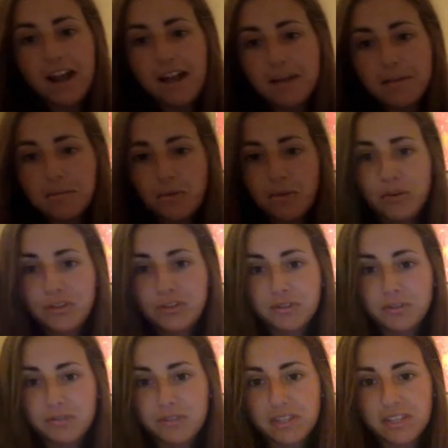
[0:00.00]
I'm going
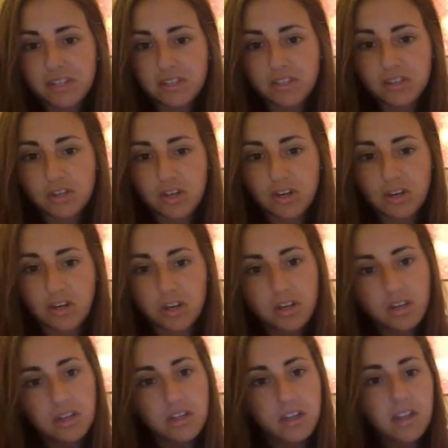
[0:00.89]
to read to
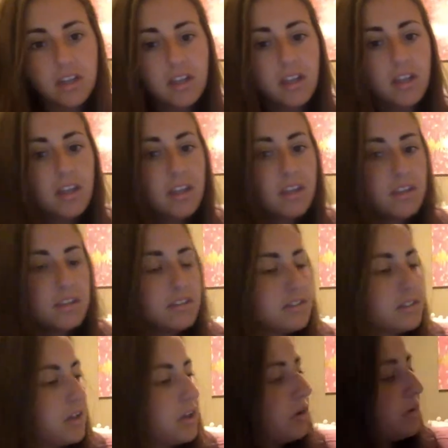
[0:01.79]
y'all.
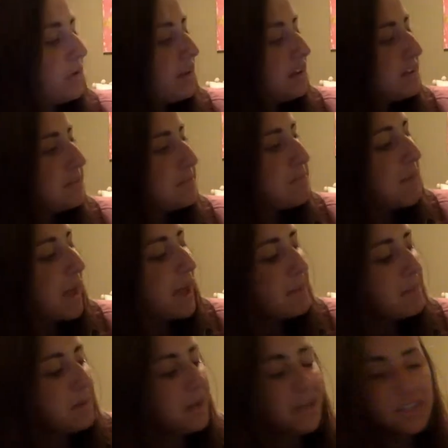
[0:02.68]
So it is
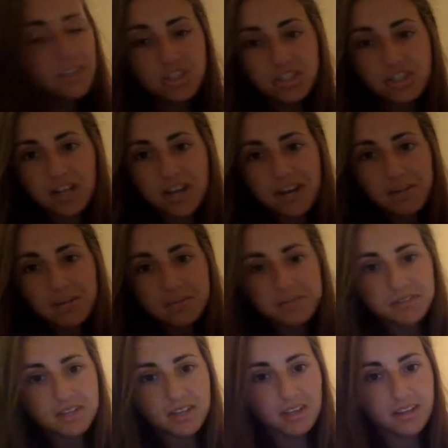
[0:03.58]
Mapman
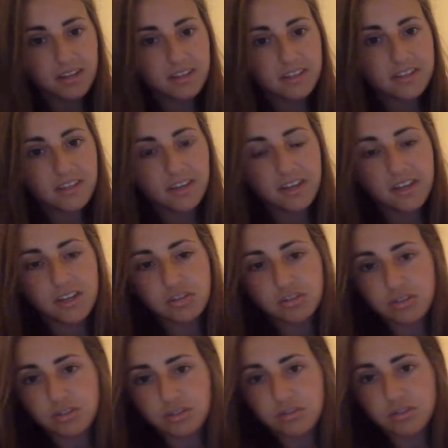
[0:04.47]
Shapes. He's going to
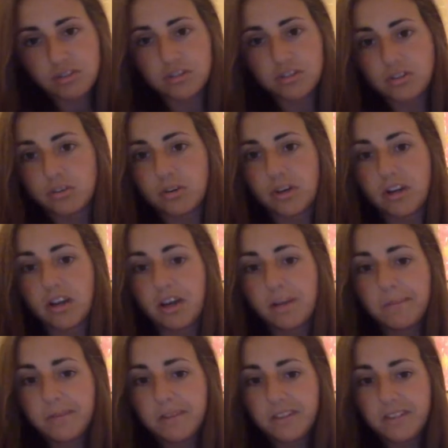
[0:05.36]
introduce us to a
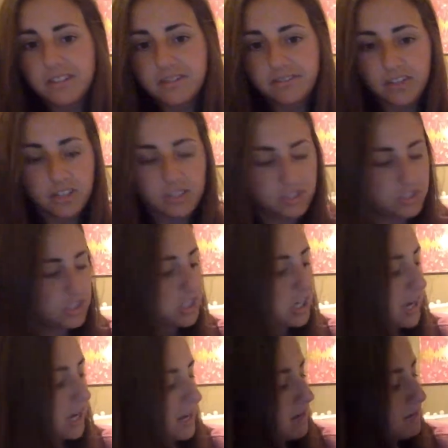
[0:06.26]
couple of different
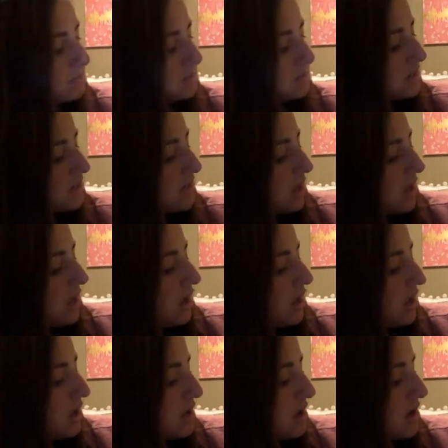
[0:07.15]
shapes.
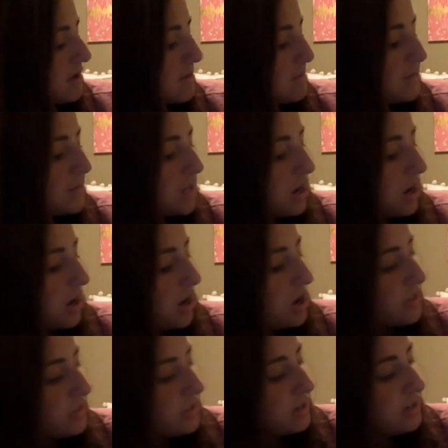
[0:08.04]
The
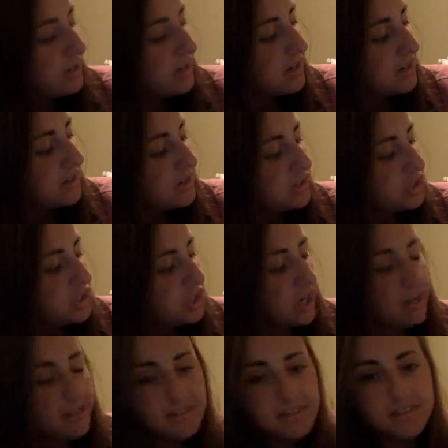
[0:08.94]
author is
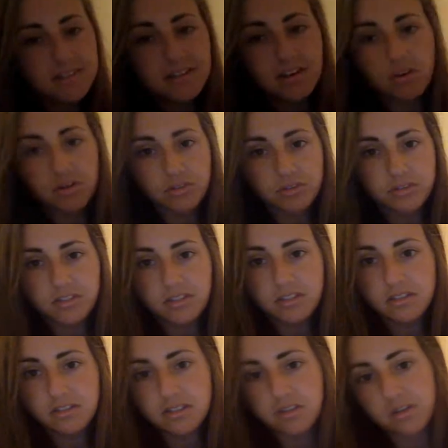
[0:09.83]
Jan Z. Olson,
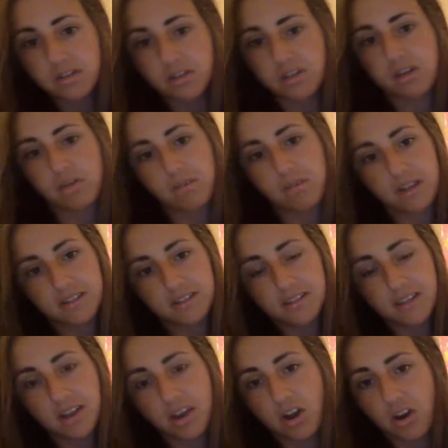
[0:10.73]
so we know that when I
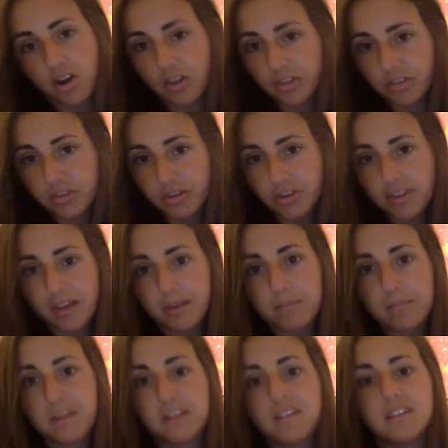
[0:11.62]
say author, that
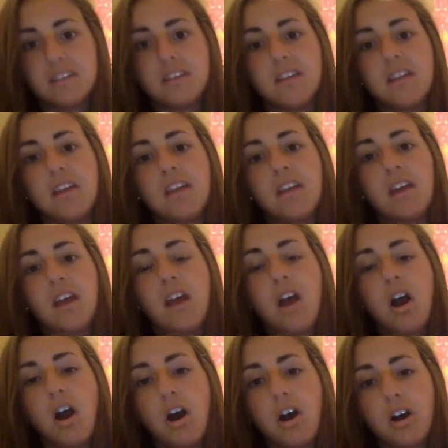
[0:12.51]
means the
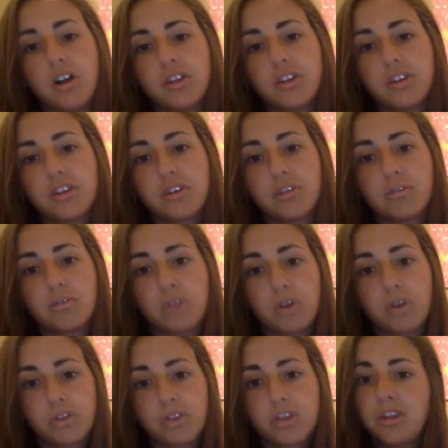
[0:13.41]
author
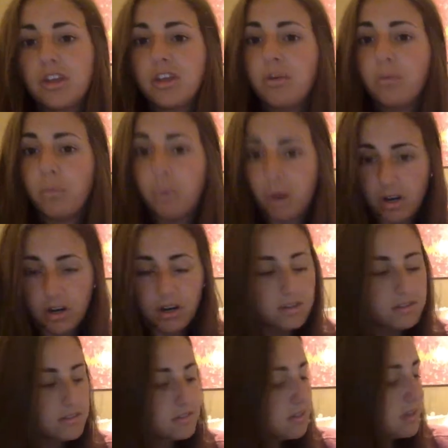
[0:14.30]
wrote the
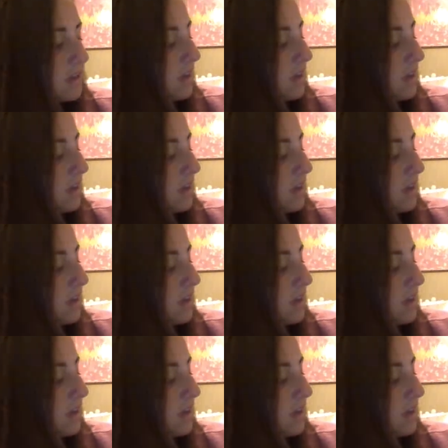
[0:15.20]
words.